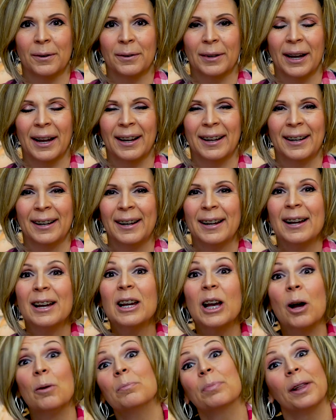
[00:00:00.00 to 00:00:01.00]
Okay?
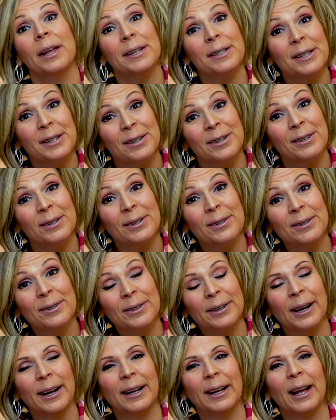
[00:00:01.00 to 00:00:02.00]
God bless
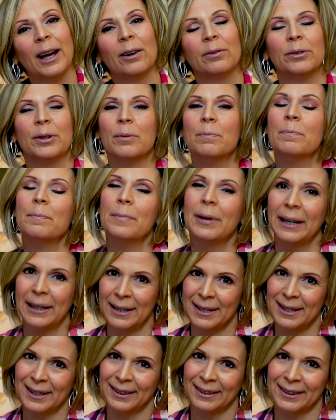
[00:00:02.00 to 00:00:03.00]
you and have an
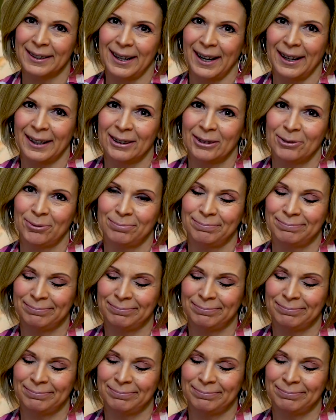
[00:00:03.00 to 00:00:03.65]
amazing day.